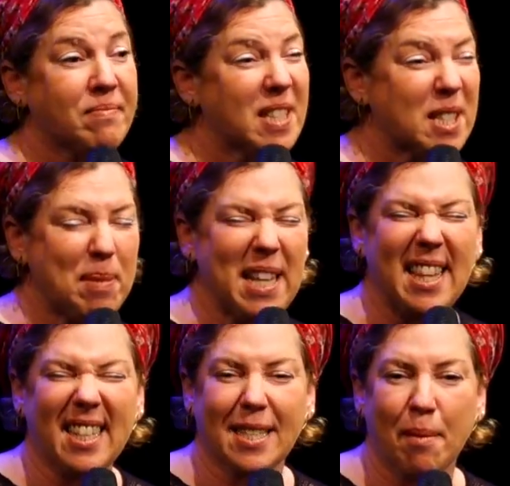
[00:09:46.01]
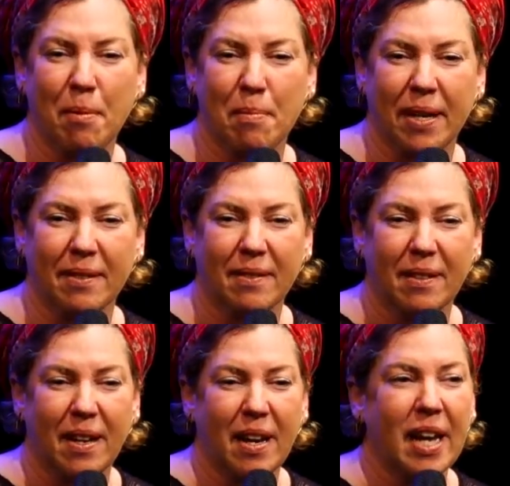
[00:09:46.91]
to speed things up a bit.
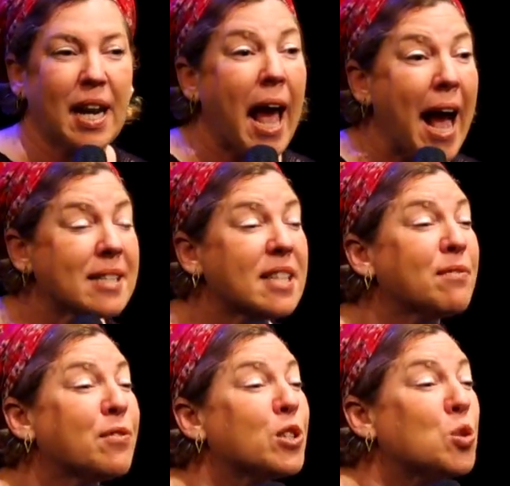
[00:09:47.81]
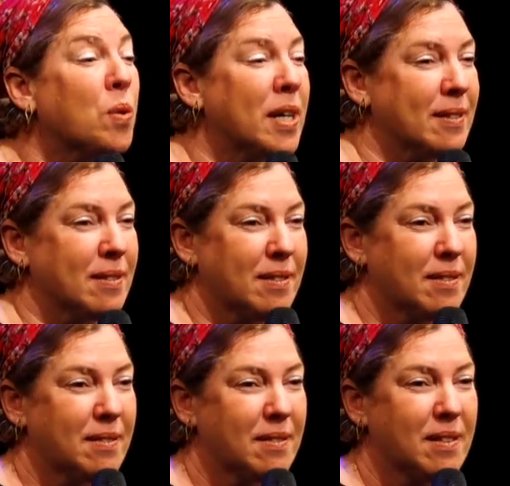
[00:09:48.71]
And I asked him for twins.